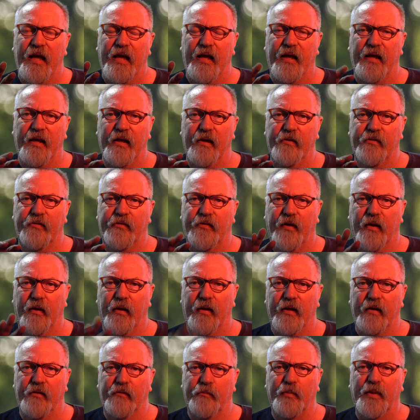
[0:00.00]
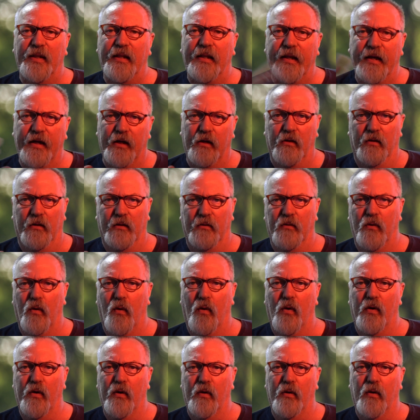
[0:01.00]
is political
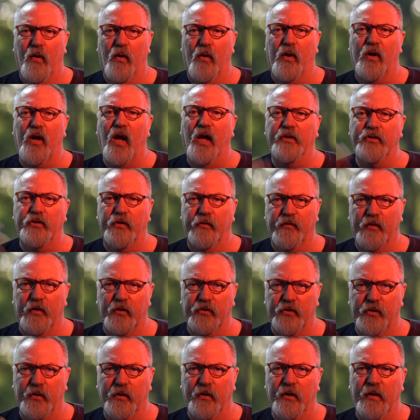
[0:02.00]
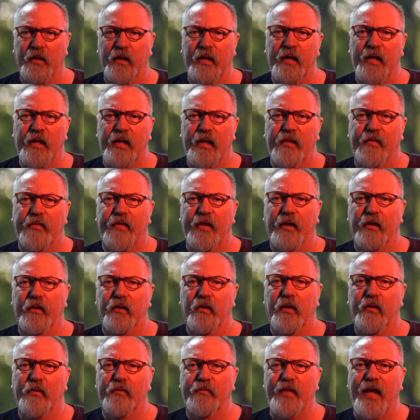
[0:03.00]
or controversial.
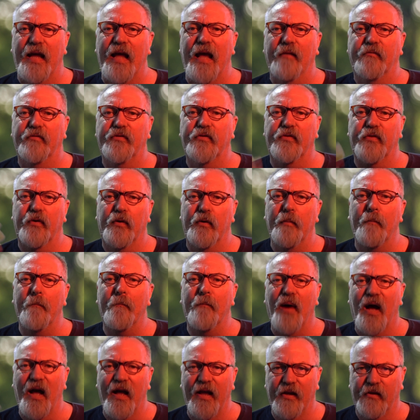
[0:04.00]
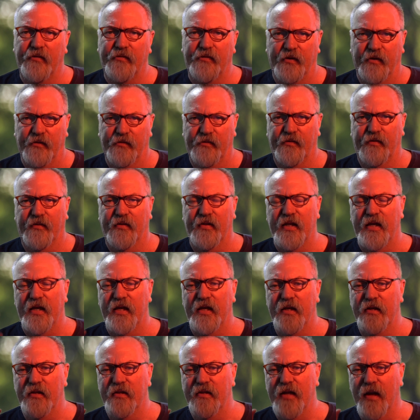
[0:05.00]
They have certain biases.
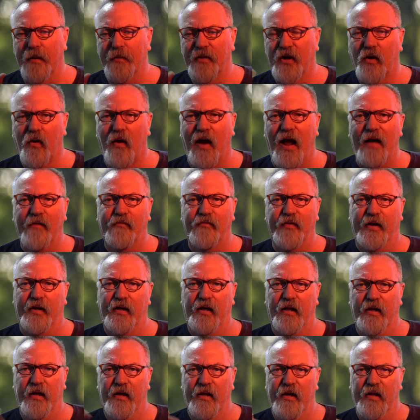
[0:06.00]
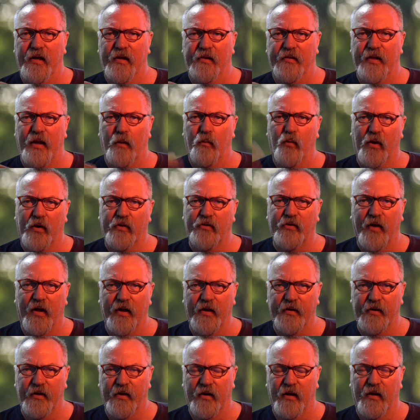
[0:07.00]
The demographic that works
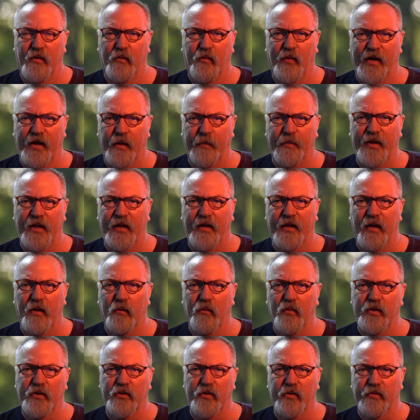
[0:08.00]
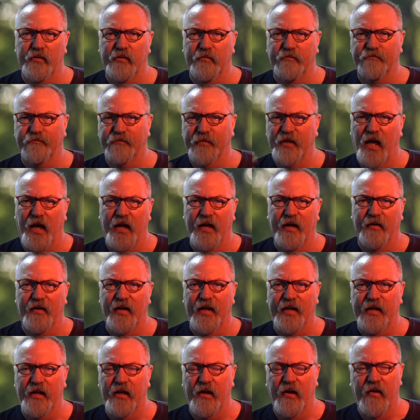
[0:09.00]
on Wikipedia, which is kind of
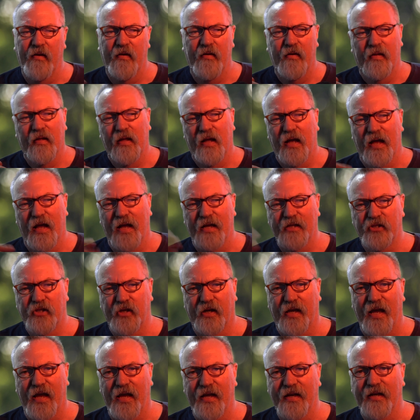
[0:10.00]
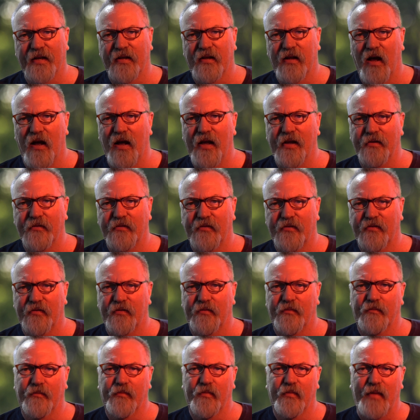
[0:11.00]
like educated
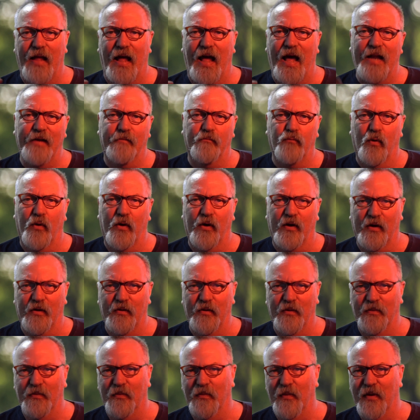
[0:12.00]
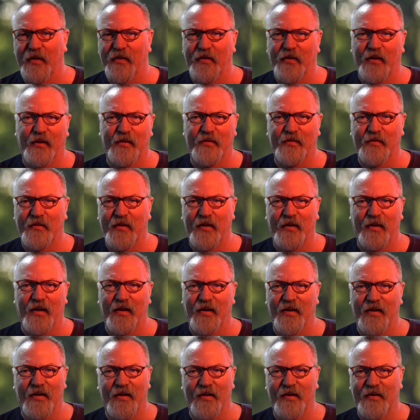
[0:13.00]
guys out of work with,
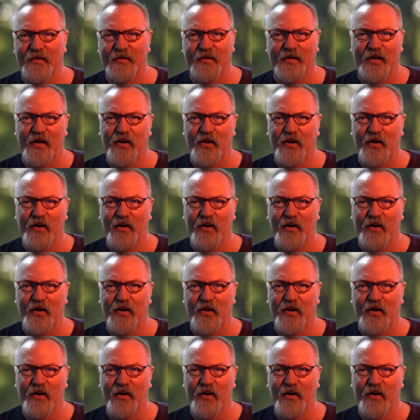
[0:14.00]
they're